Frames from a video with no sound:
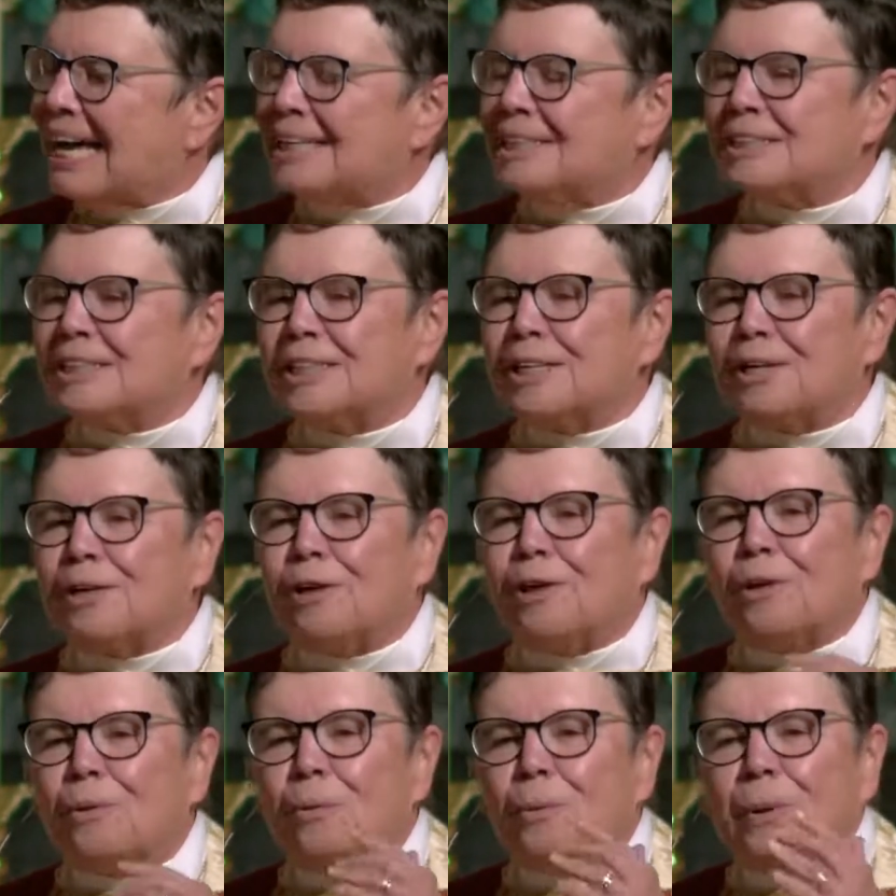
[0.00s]

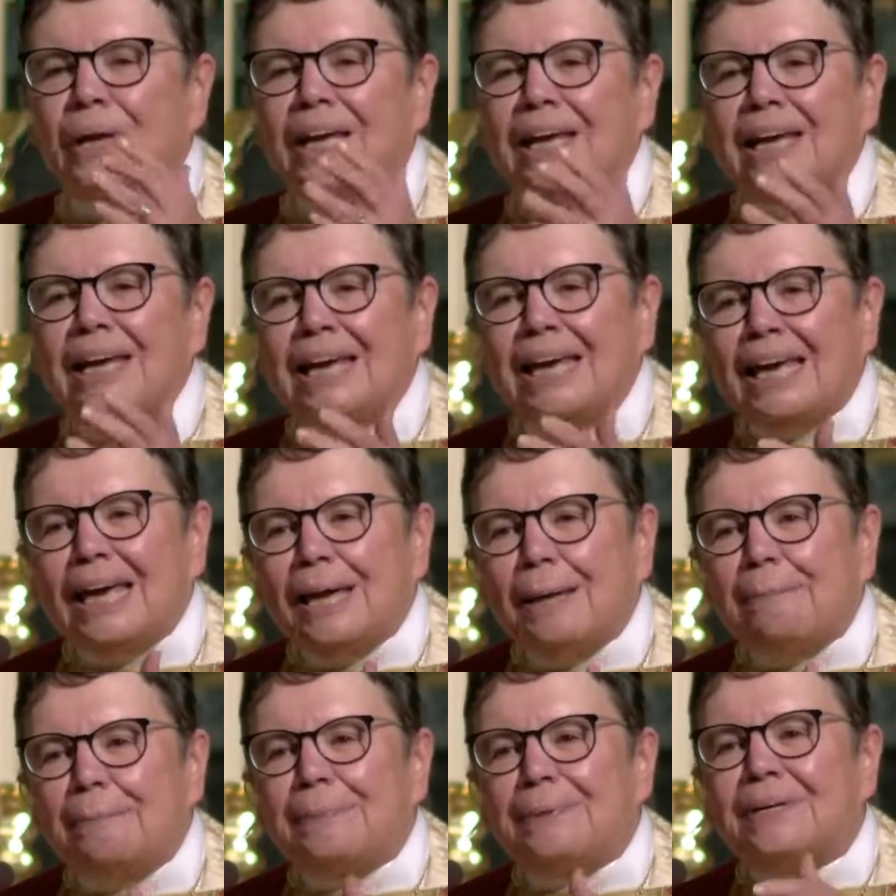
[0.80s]
until we
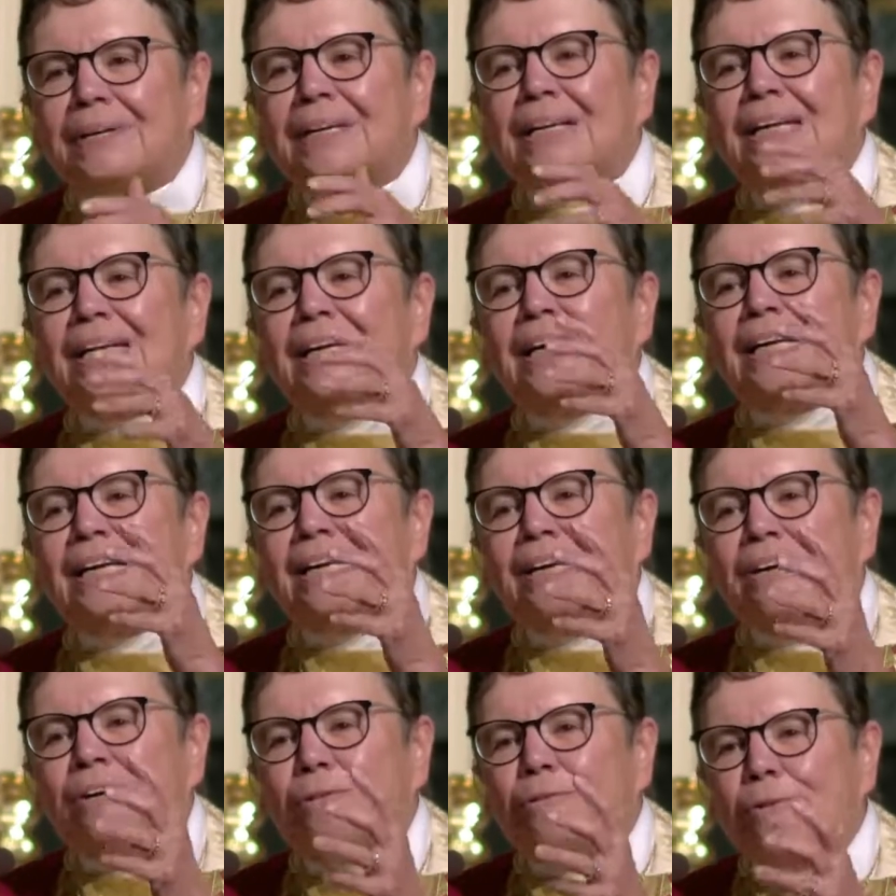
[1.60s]
keep
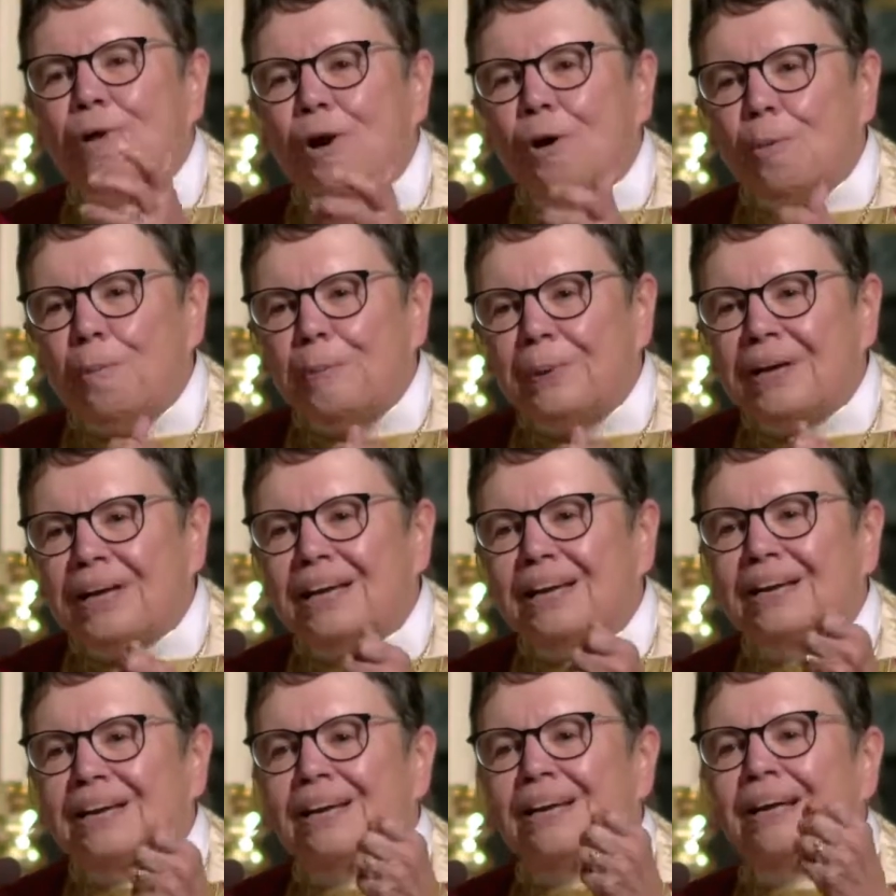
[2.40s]

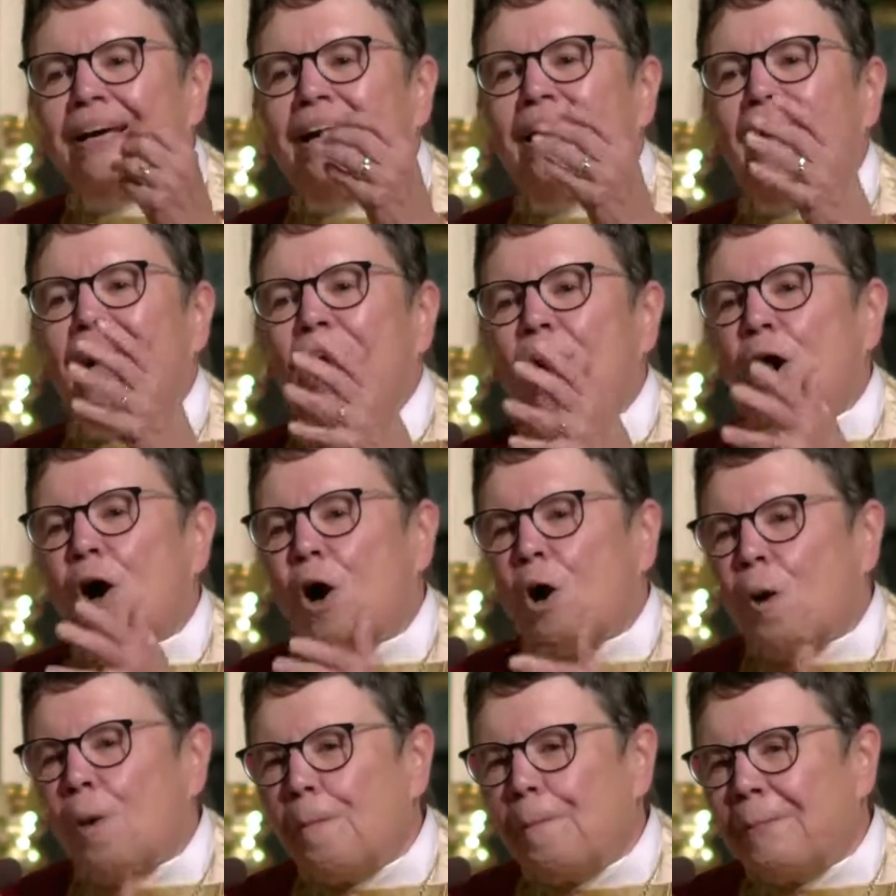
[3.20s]
groping,
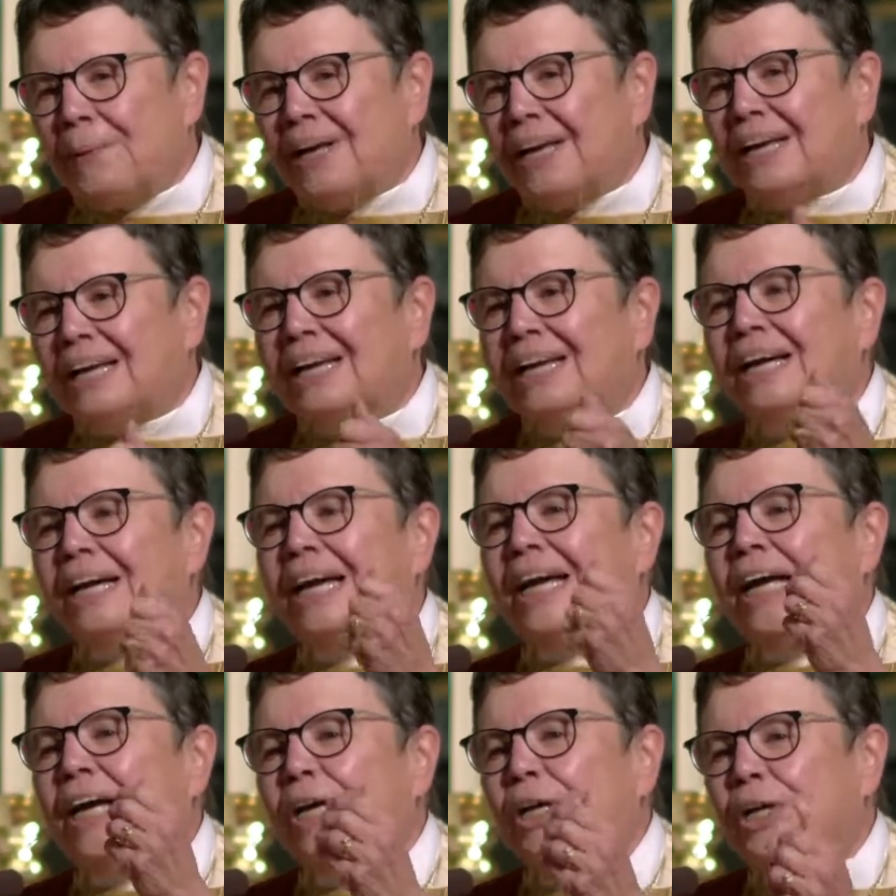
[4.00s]
hoping,
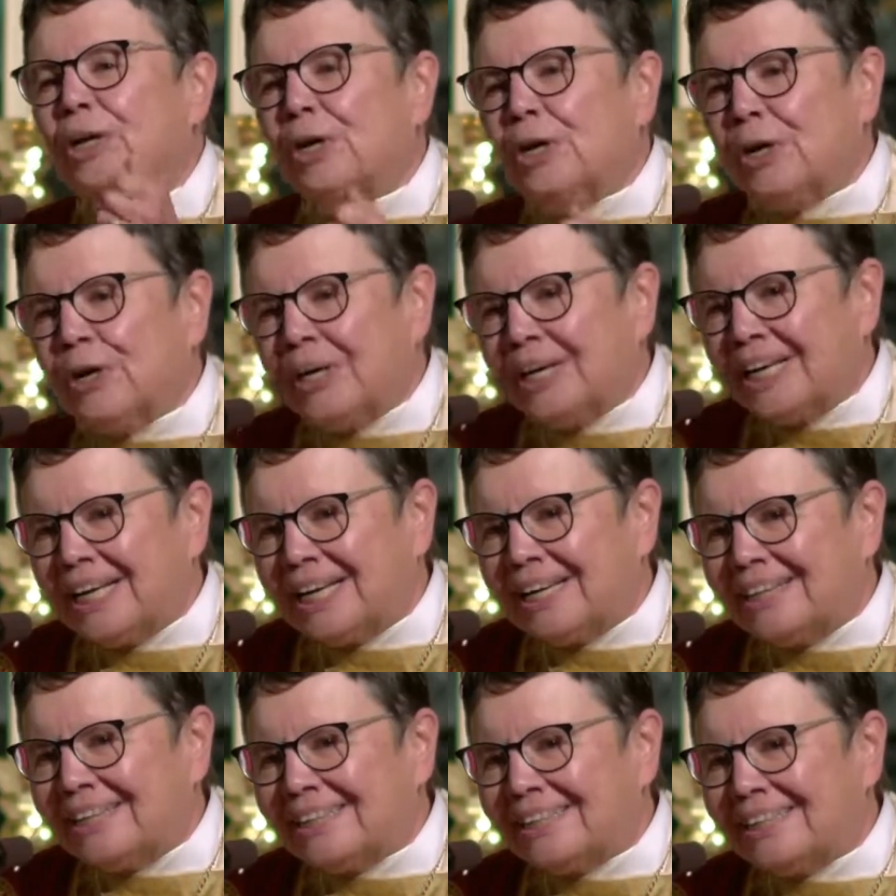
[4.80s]

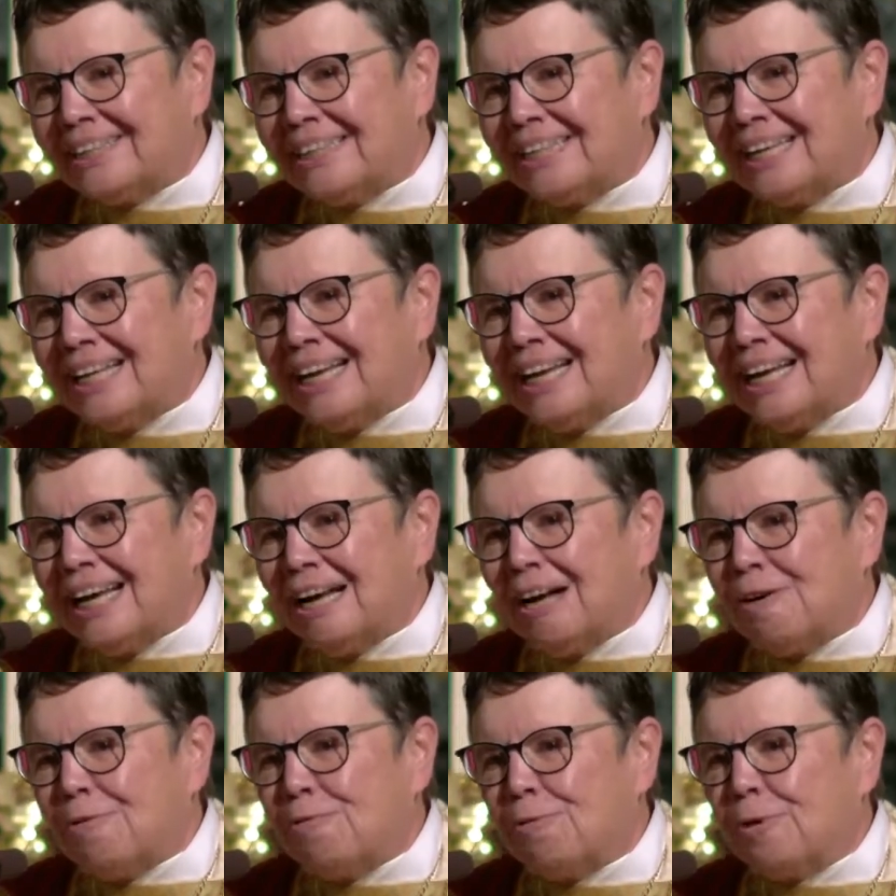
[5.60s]
yearning
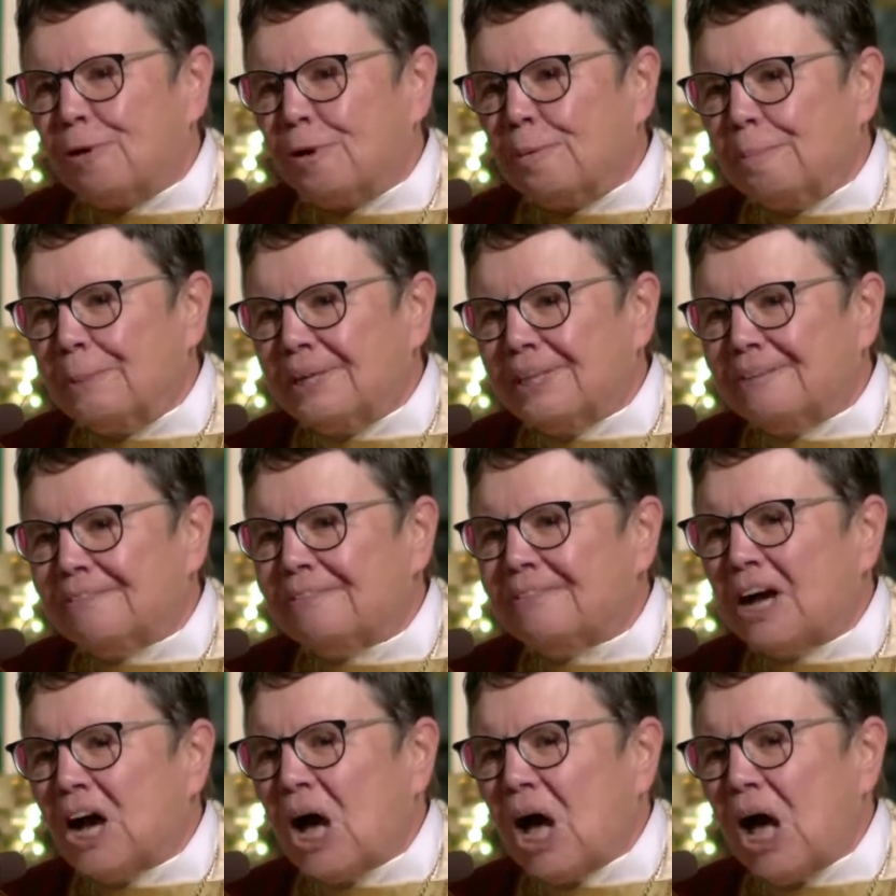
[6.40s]
for a bit
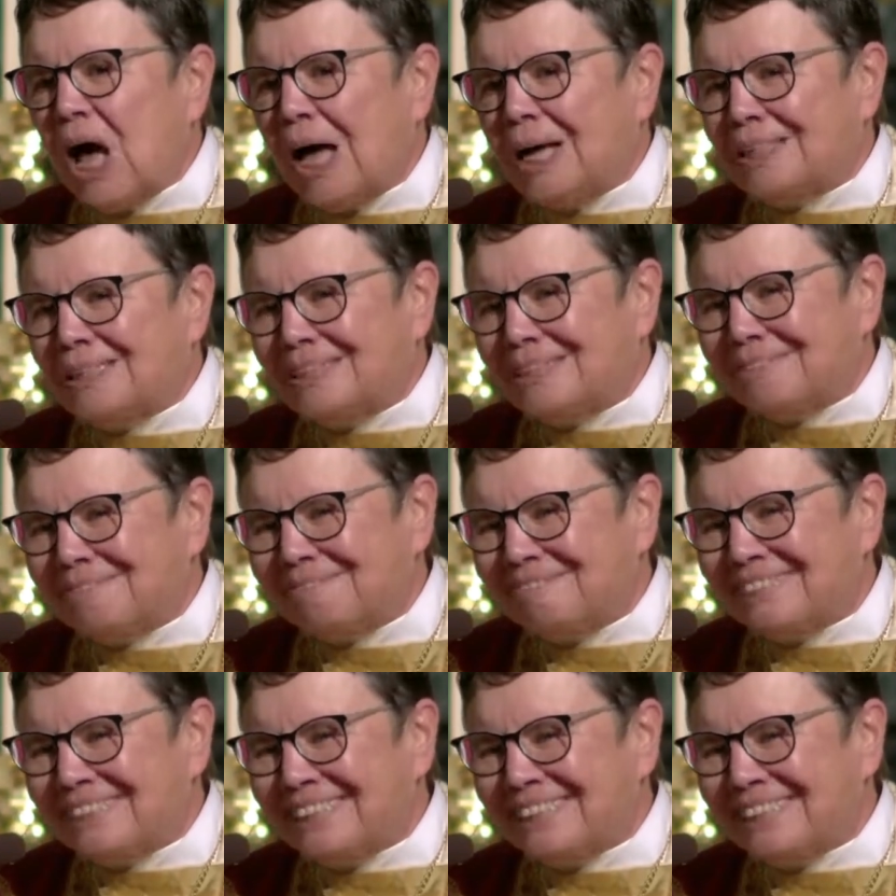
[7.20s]
of God